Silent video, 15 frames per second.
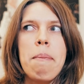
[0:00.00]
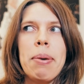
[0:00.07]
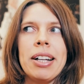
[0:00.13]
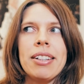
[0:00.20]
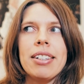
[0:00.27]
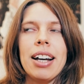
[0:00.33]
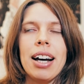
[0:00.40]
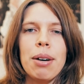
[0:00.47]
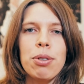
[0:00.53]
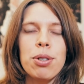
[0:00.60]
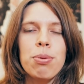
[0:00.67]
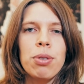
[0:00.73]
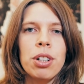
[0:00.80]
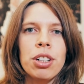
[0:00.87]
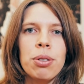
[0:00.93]
But I
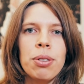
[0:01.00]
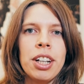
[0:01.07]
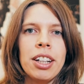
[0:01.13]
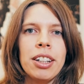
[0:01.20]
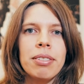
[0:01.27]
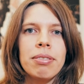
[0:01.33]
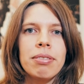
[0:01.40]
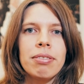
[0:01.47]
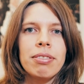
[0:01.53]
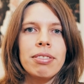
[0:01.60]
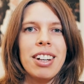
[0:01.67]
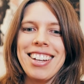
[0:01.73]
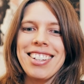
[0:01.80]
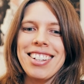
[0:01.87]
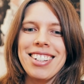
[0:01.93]
was wondering,
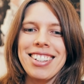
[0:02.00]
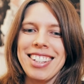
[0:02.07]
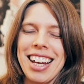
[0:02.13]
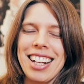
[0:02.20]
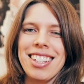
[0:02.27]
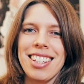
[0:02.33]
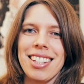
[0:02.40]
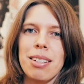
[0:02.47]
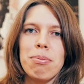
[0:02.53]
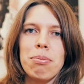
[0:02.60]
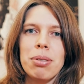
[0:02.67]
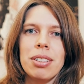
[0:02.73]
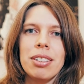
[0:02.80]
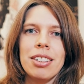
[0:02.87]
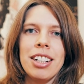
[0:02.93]
is it that
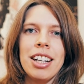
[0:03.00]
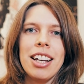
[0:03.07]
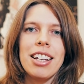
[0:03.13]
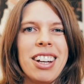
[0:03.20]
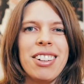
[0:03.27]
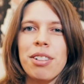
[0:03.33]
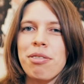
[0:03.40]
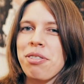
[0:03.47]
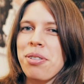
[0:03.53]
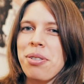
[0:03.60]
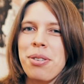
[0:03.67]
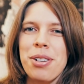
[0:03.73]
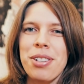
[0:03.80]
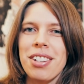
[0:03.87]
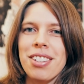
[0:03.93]
simple? And of
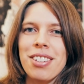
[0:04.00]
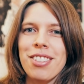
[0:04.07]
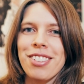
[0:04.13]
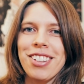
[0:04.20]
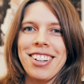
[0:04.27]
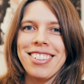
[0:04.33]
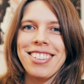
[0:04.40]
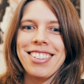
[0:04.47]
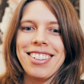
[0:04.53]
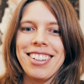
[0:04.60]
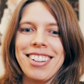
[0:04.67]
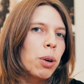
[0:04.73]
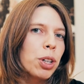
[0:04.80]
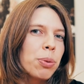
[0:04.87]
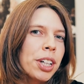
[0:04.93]
course it's not.
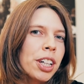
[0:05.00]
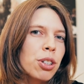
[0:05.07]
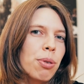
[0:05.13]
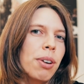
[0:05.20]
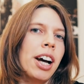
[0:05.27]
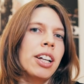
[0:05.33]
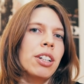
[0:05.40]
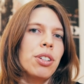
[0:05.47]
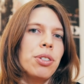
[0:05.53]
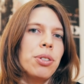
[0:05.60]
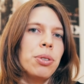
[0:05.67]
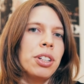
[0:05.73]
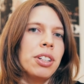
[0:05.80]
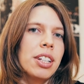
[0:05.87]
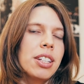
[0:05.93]
What we are trying to
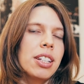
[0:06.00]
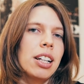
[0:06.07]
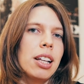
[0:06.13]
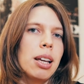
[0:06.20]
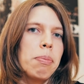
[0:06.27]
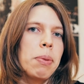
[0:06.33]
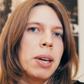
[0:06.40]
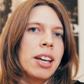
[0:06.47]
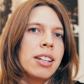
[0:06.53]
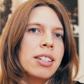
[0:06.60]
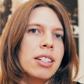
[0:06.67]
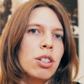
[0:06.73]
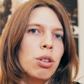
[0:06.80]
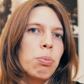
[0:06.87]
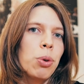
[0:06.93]
do in this clip
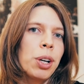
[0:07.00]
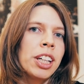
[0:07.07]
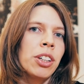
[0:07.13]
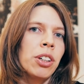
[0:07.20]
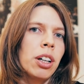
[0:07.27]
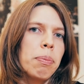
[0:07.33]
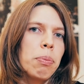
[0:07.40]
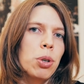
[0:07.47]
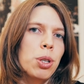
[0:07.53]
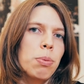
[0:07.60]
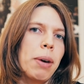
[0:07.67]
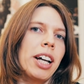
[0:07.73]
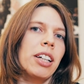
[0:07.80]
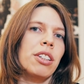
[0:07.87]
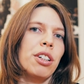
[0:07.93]
is to bring you a
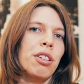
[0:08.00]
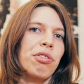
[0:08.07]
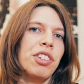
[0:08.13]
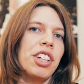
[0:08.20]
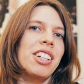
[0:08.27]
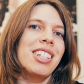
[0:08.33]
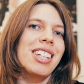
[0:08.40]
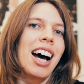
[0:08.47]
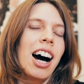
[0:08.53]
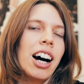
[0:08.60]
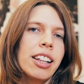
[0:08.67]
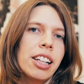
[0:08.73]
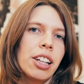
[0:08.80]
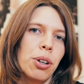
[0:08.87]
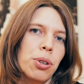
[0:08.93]
perspective that is
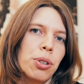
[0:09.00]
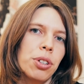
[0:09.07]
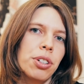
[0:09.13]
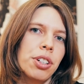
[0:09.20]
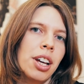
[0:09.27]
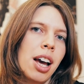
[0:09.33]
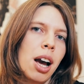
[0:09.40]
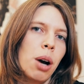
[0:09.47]
hardly heard.